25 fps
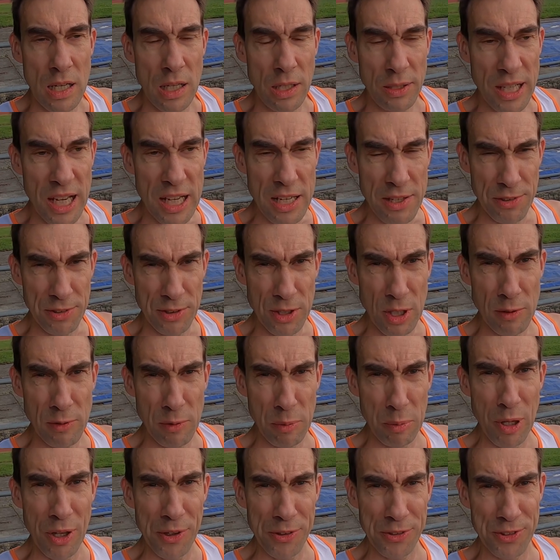Okay, so
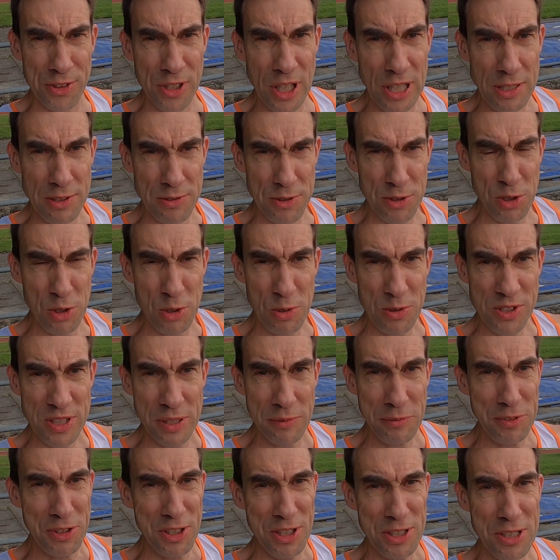NOVABLAST's done. 2
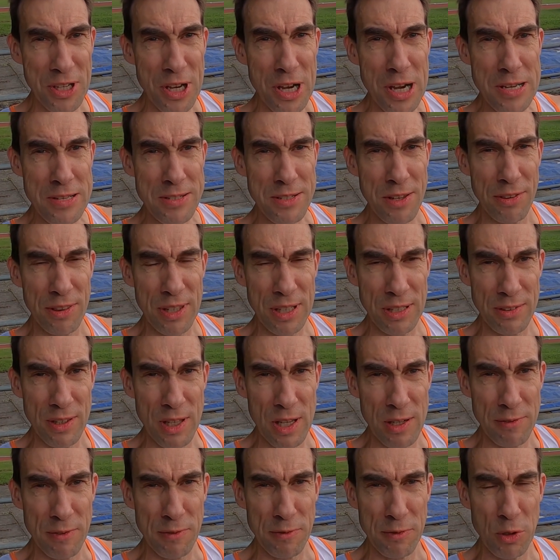79s, I think,
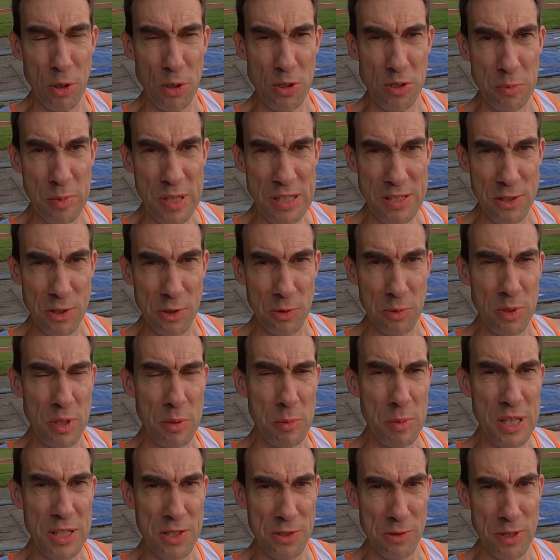there for 400 meters with a
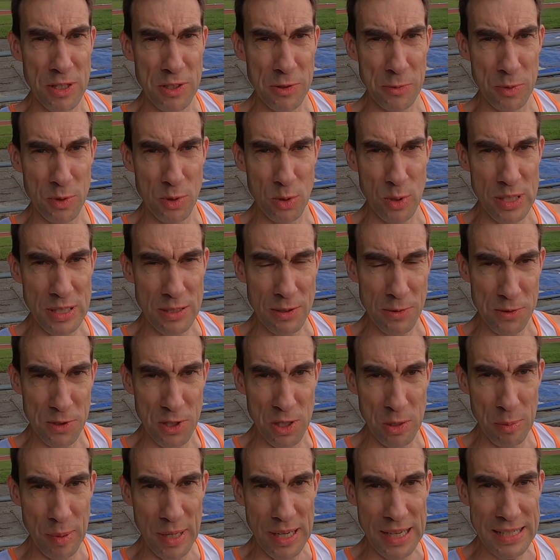minute's rest between. Not
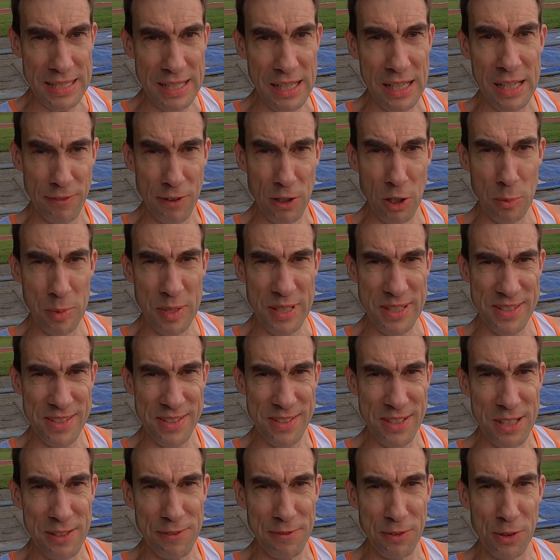too bad. I felt a bit
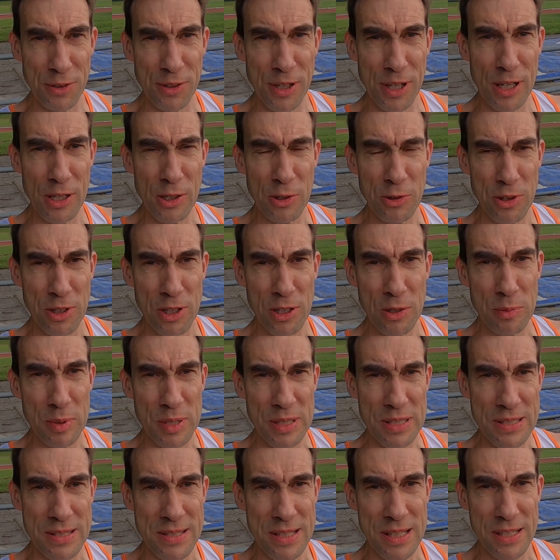stiff on those though,
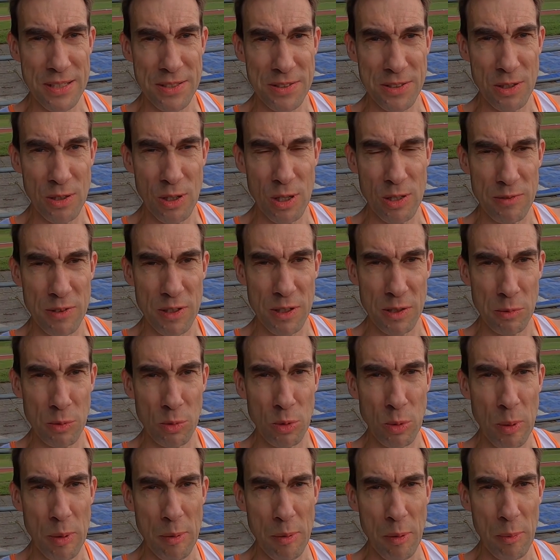but so hopefully I'll
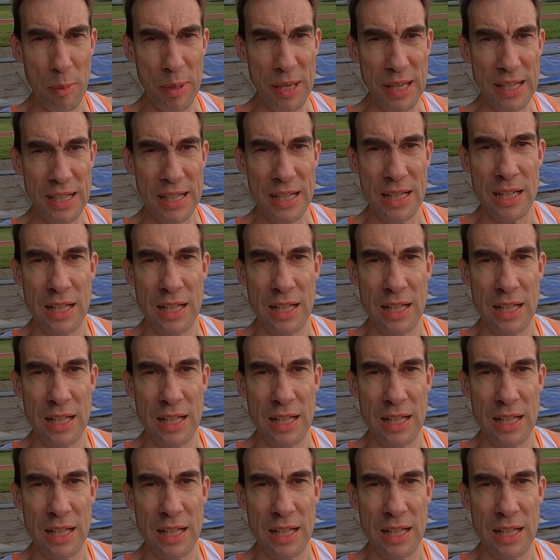warm up a bit.